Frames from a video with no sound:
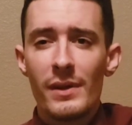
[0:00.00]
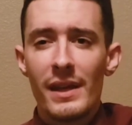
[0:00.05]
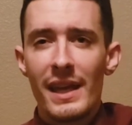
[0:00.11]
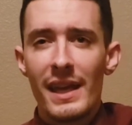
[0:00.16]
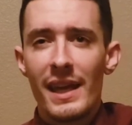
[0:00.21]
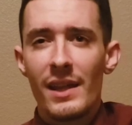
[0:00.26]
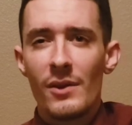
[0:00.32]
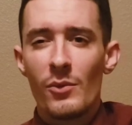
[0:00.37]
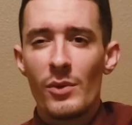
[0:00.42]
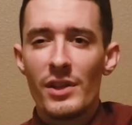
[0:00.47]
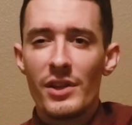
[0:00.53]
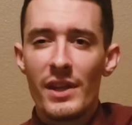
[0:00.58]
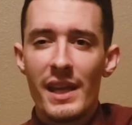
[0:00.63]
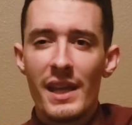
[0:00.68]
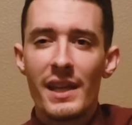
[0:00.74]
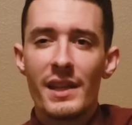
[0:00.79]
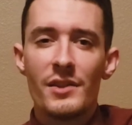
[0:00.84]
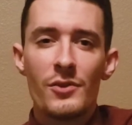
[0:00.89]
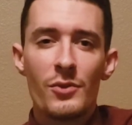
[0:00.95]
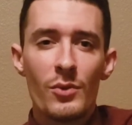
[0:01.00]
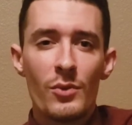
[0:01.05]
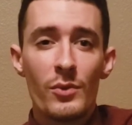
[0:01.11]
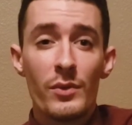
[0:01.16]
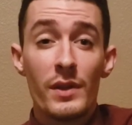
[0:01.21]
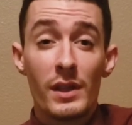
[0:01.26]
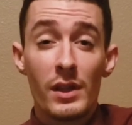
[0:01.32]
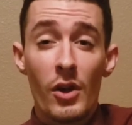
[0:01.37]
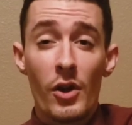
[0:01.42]
And when you get into,
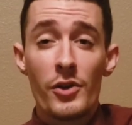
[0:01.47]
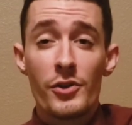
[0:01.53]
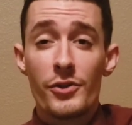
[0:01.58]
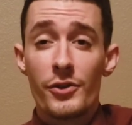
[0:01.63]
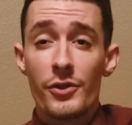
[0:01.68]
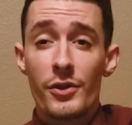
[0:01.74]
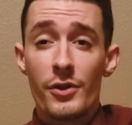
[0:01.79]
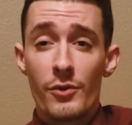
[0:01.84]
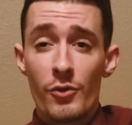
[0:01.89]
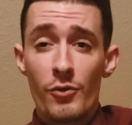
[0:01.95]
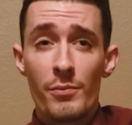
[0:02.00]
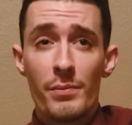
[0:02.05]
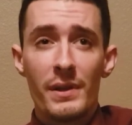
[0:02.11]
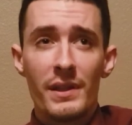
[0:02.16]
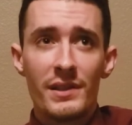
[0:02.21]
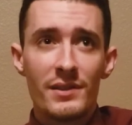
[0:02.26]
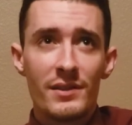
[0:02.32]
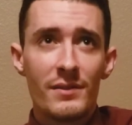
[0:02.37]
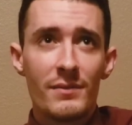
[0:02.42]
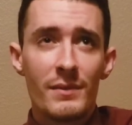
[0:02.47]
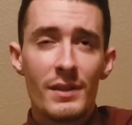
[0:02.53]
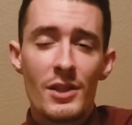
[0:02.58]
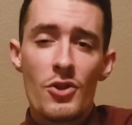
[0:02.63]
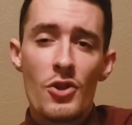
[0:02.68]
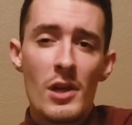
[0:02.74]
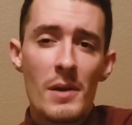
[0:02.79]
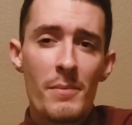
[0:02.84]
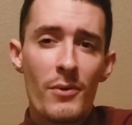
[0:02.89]
the larger your group is, the
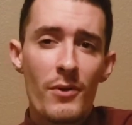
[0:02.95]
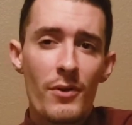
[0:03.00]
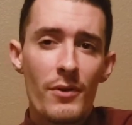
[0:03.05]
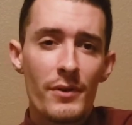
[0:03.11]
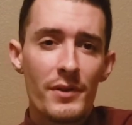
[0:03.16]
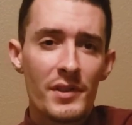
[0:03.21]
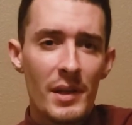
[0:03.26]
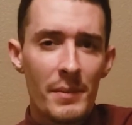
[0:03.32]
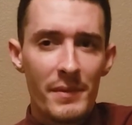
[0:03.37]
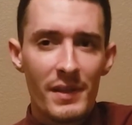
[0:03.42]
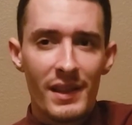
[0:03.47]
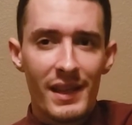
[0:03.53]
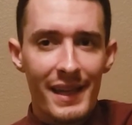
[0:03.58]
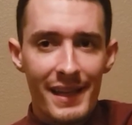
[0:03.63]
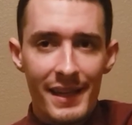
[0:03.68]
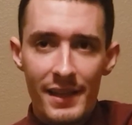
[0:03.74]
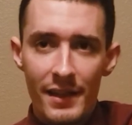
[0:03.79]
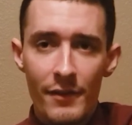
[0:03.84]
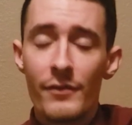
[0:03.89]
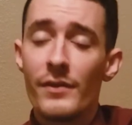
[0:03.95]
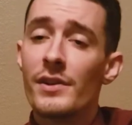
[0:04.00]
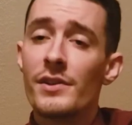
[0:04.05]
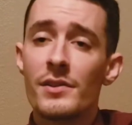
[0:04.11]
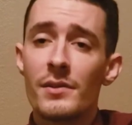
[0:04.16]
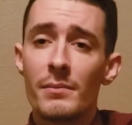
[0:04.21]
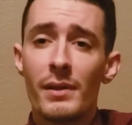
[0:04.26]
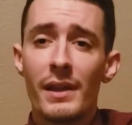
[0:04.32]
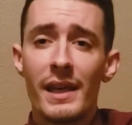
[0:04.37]
cheaper something like a
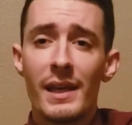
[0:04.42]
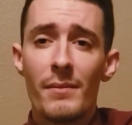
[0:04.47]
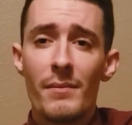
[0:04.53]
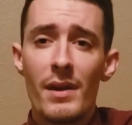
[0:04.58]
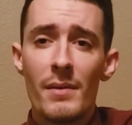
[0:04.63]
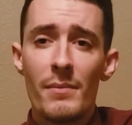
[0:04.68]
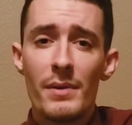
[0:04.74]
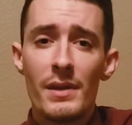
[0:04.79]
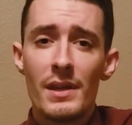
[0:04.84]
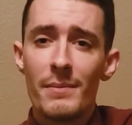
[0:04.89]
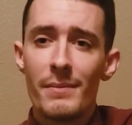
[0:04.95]
vision plan may be.